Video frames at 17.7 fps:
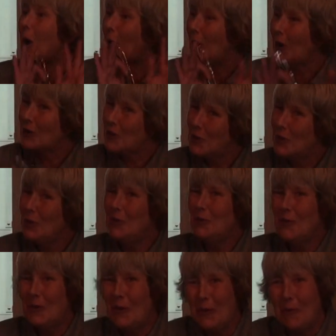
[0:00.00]

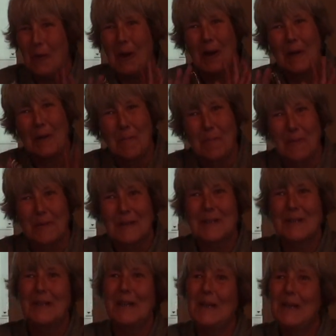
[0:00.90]
continue and
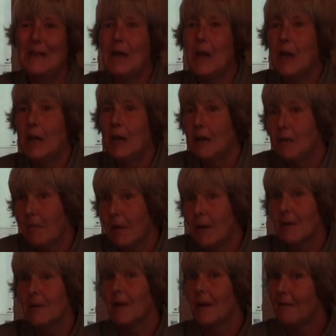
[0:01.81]
proceed in
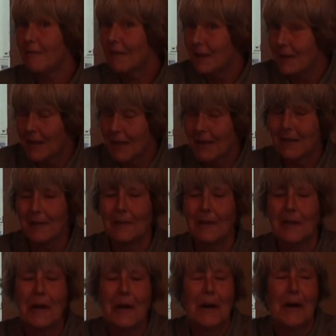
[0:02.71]
my
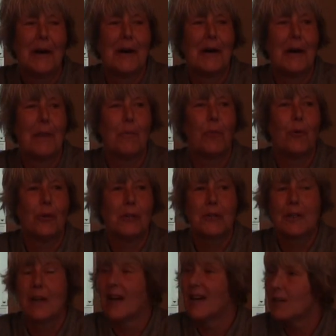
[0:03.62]
theoretical
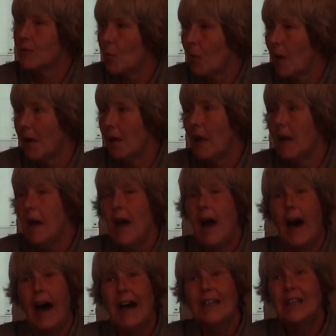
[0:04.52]
points as well.
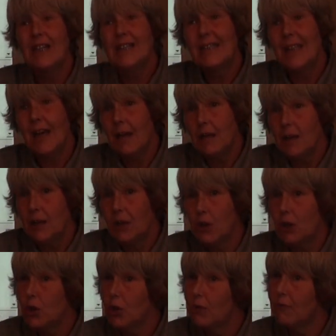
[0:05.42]
I
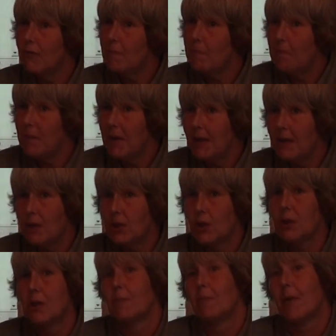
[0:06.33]
decided to
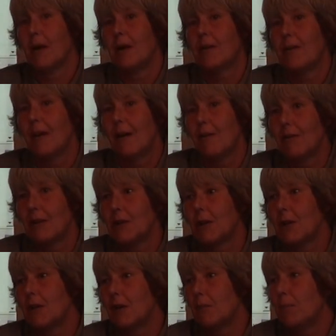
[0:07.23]
repeat my
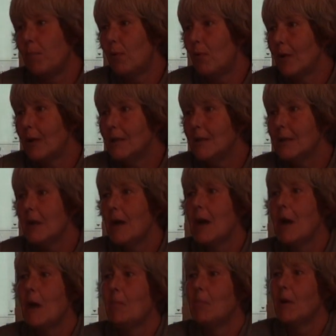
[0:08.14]
theoretical points
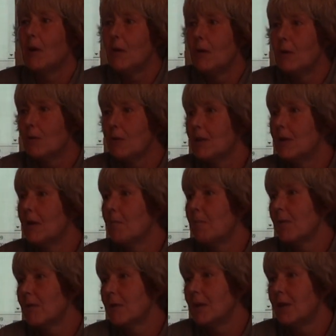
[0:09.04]
because the
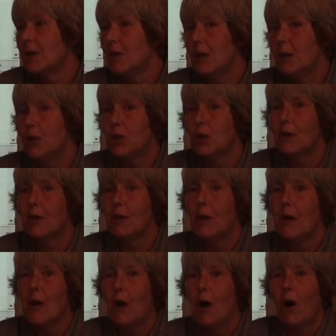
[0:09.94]

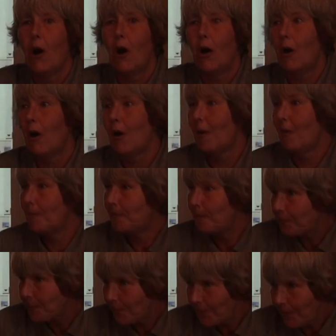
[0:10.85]
presentation of